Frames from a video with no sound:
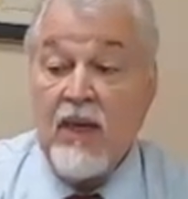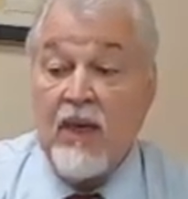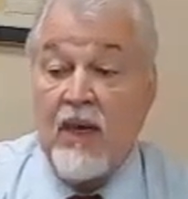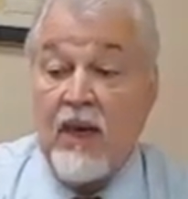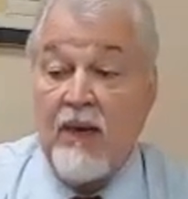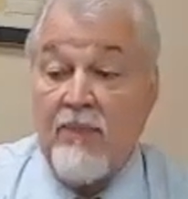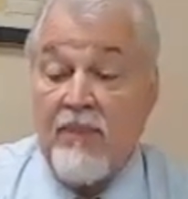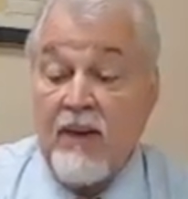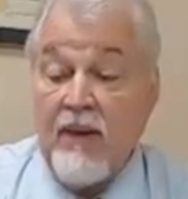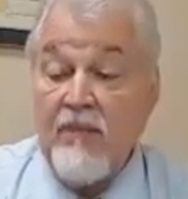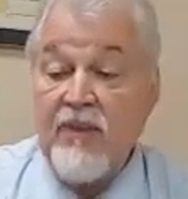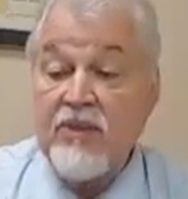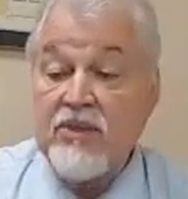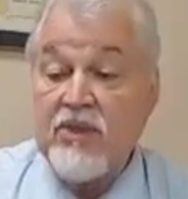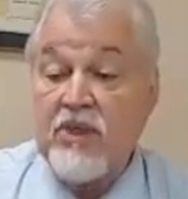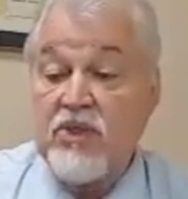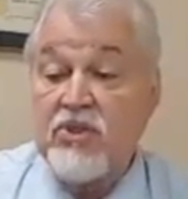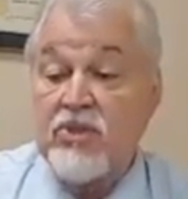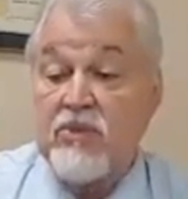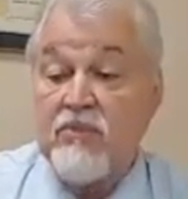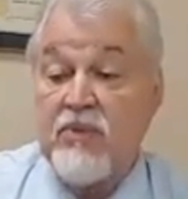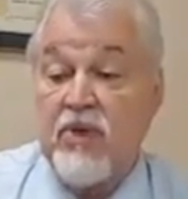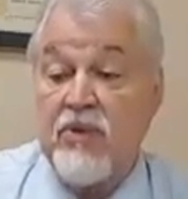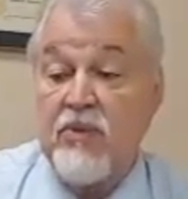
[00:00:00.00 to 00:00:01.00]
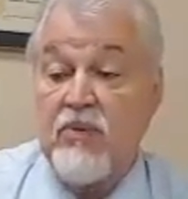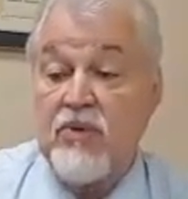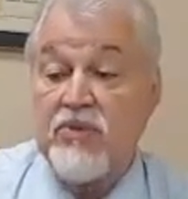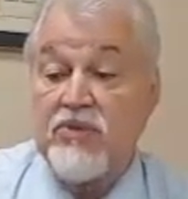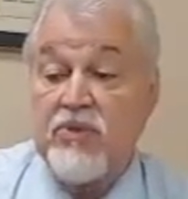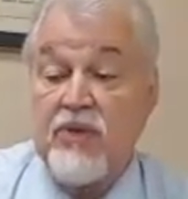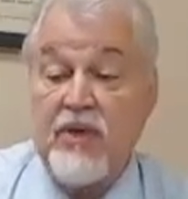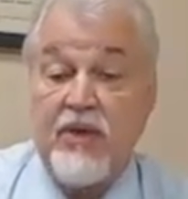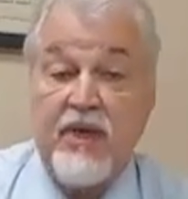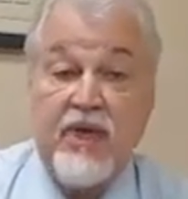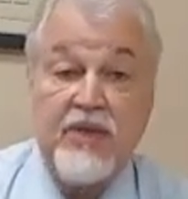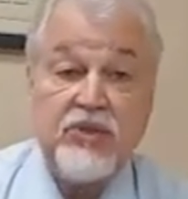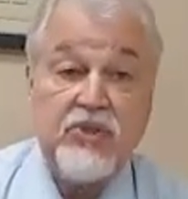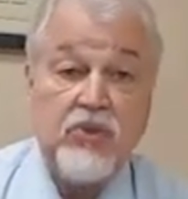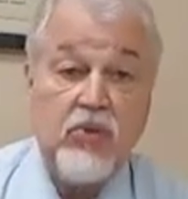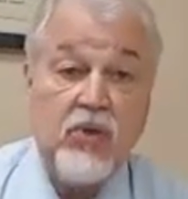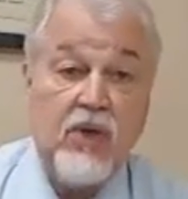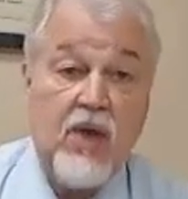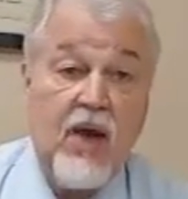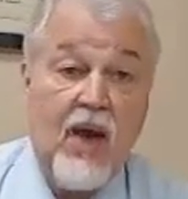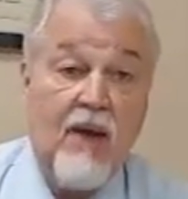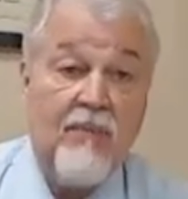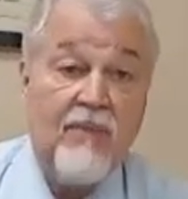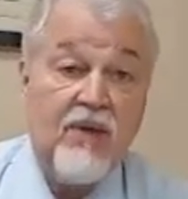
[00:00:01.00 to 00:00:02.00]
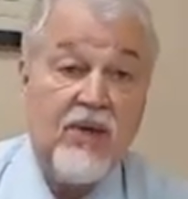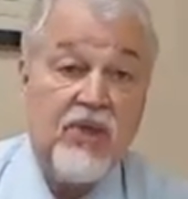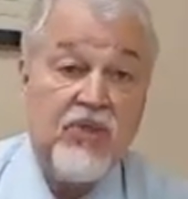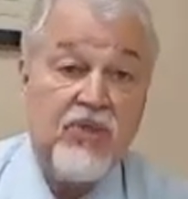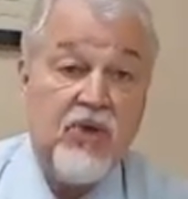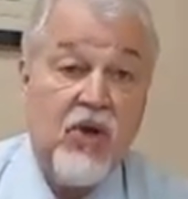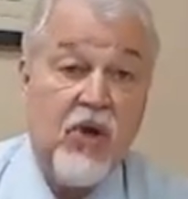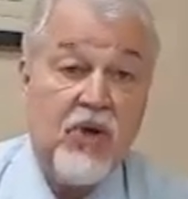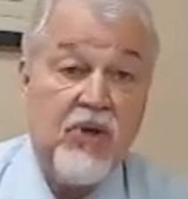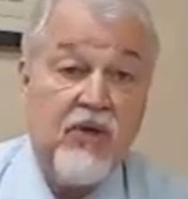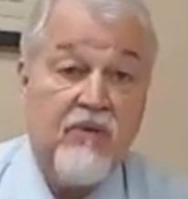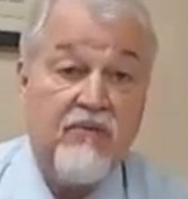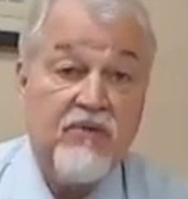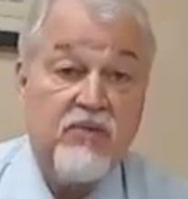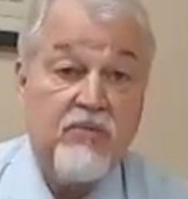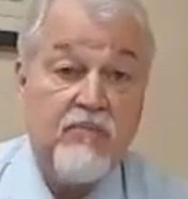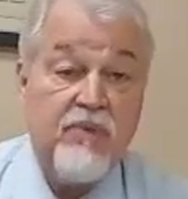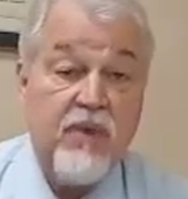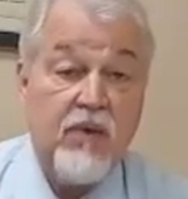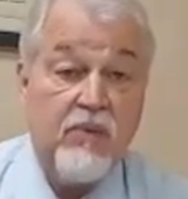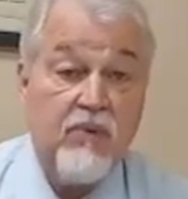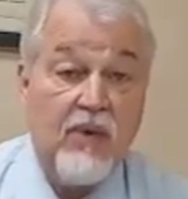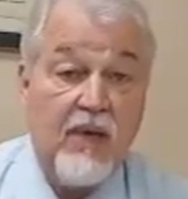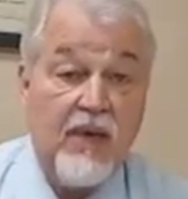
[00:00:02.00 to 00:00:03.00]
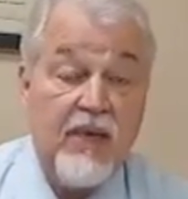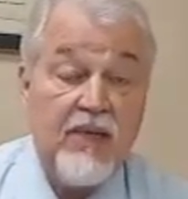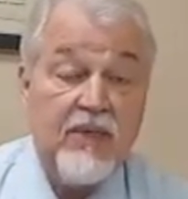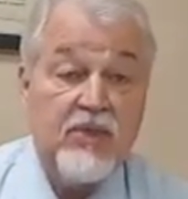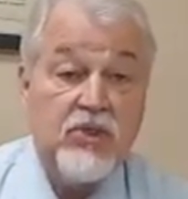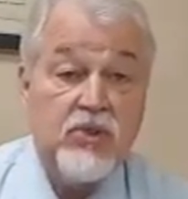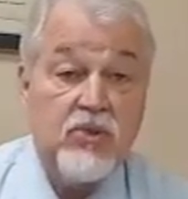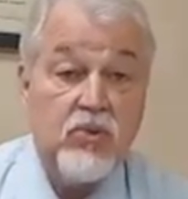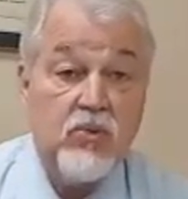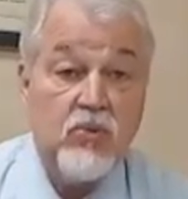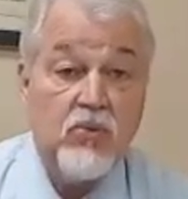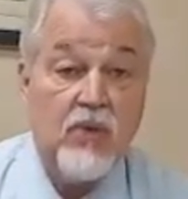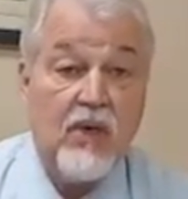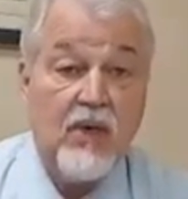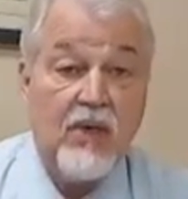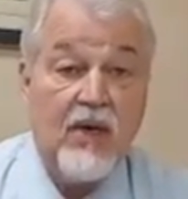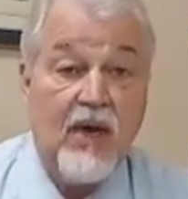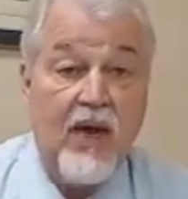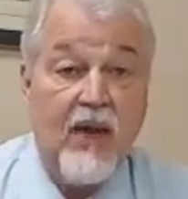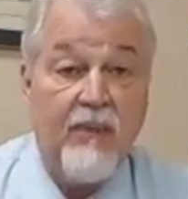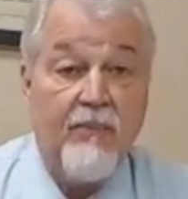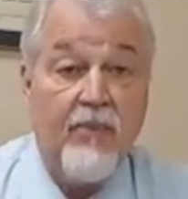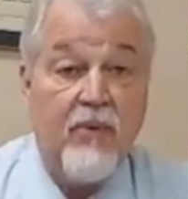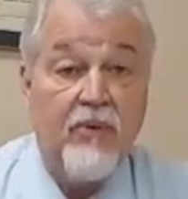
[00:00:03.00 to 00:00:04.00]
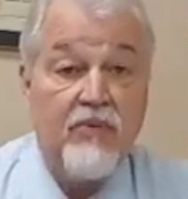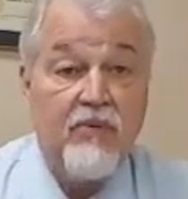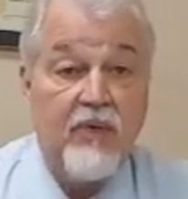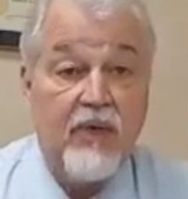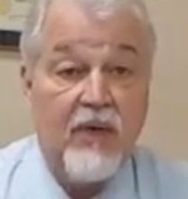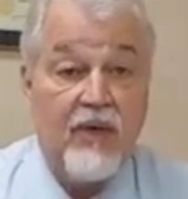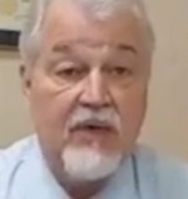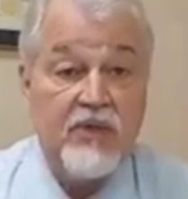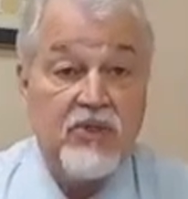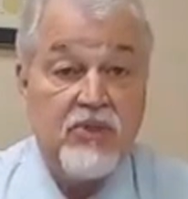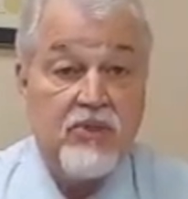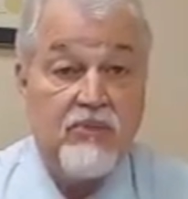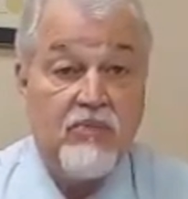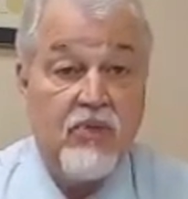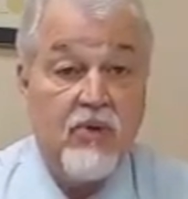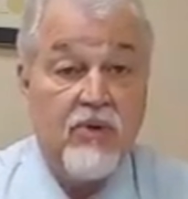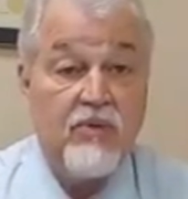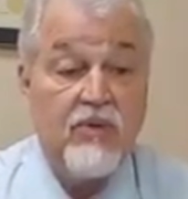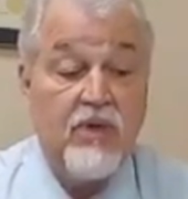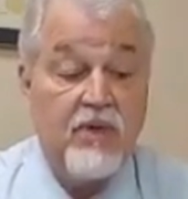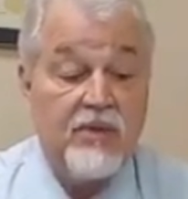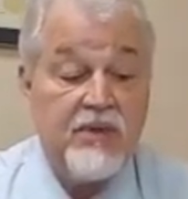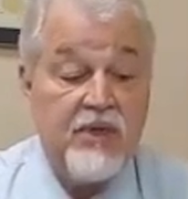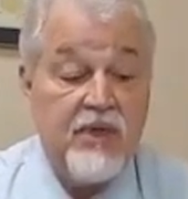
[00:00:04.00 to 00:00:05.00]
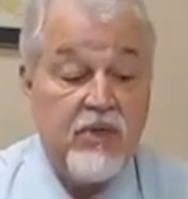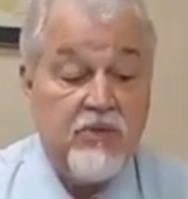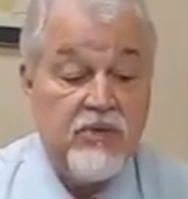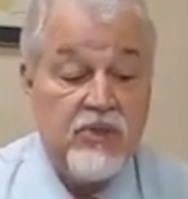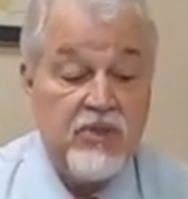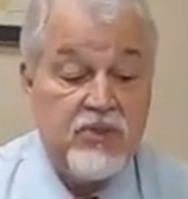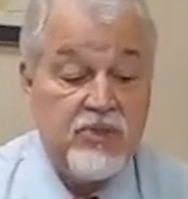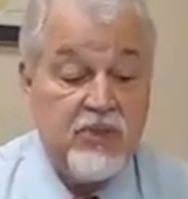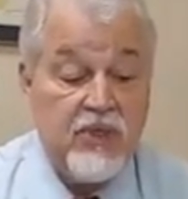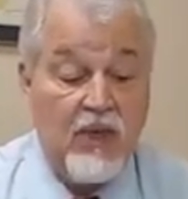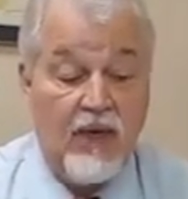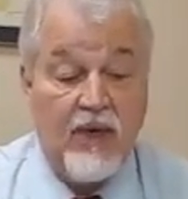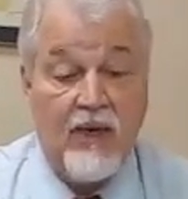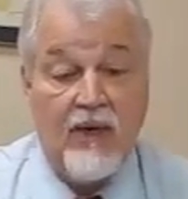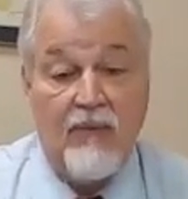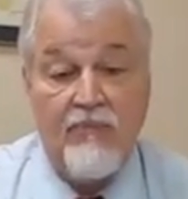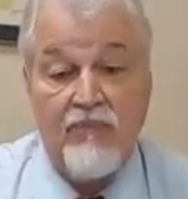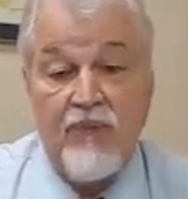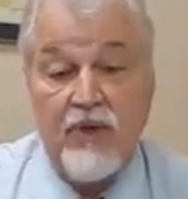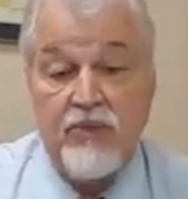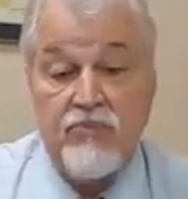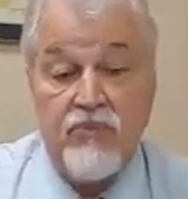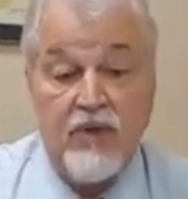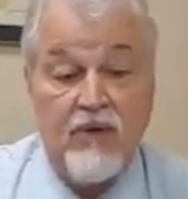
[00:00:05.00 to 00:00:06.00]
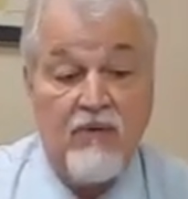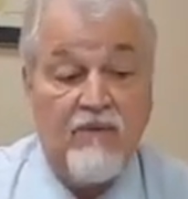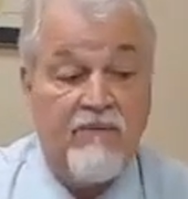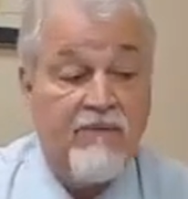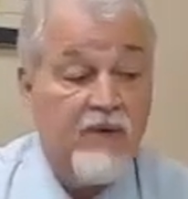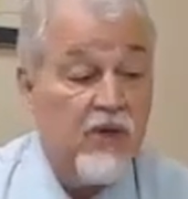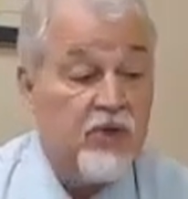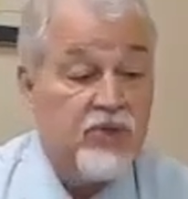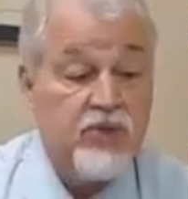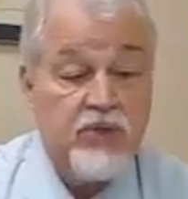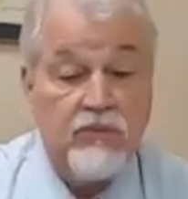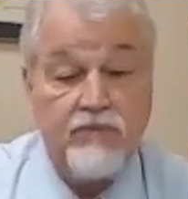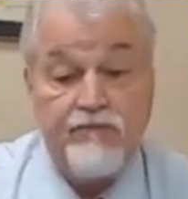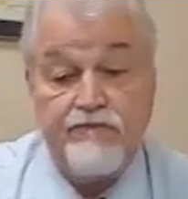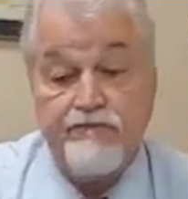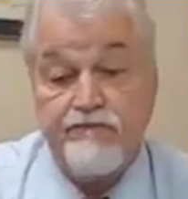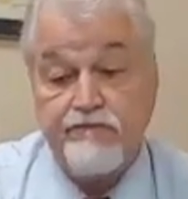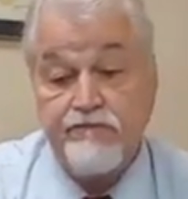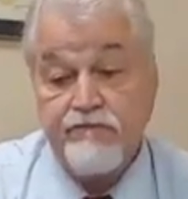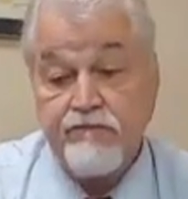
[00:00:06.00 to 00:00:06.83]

But let me tell you some other ones that are not so commonly thought of as being related to hypoadrenalism or decreased adrenal function.